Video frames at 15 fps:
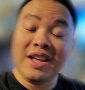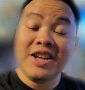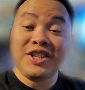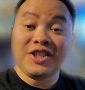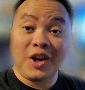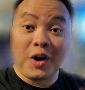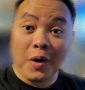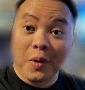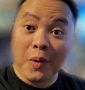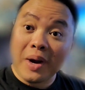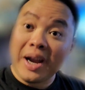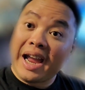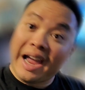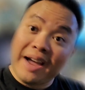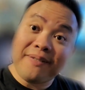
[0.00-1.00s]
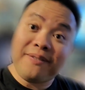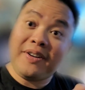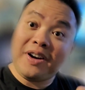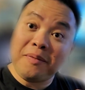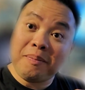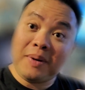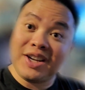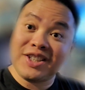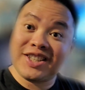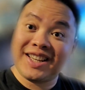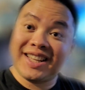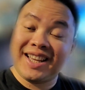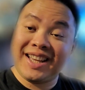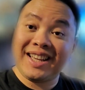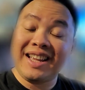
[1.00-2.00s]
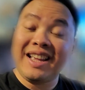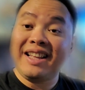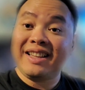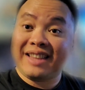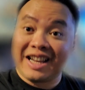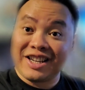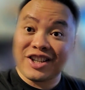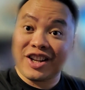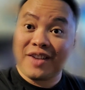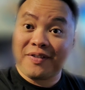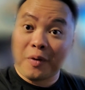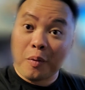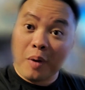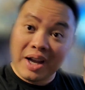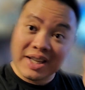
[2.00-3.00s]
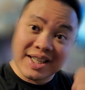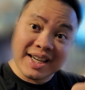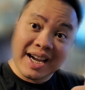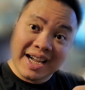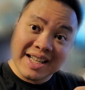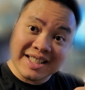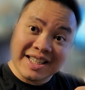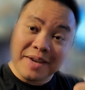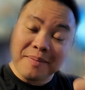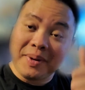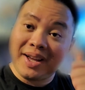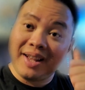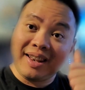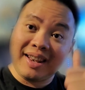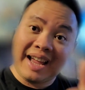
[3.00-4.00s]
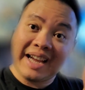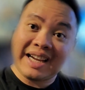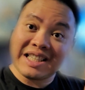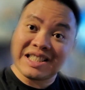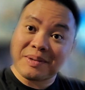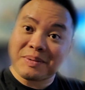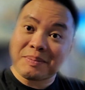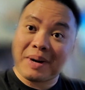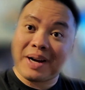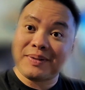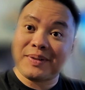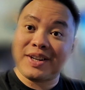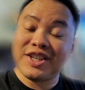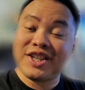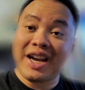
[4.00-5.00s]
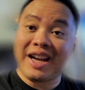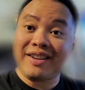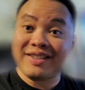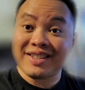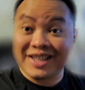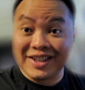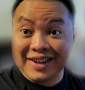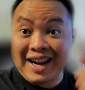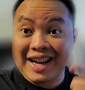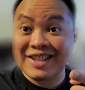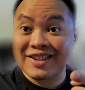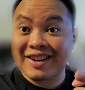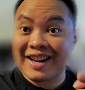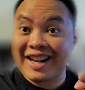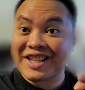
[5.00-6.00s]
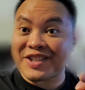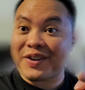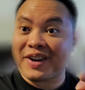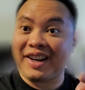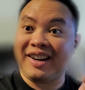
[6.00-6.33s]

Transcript: So have fun budgeting. Thanks a lot for watching, guys. Give me a like and subscribe to the channel. See you guys on the next one.